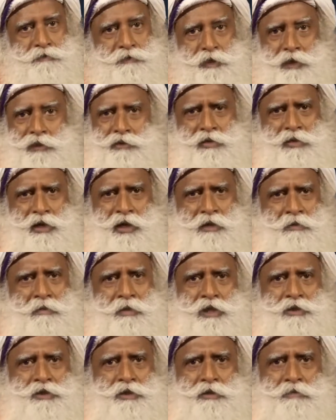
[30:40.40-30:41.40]
There's no any
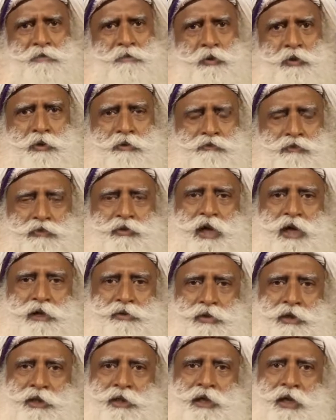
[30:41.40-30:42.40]
major import of food,
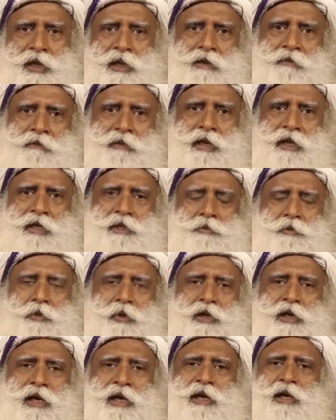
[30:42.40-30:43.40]
actually, we're
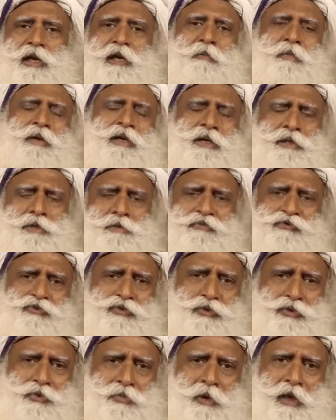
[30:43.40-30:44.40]
exporting a little bit, a
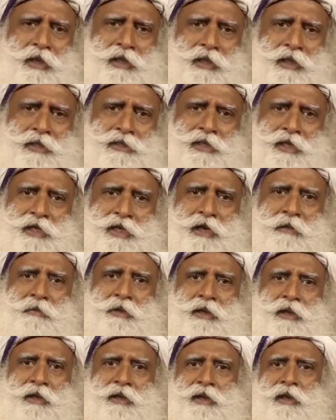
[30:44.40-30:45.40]
few small things are
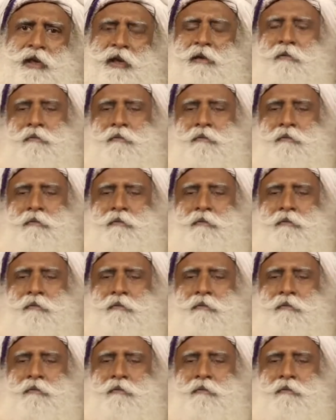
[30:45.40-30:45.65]
coming in.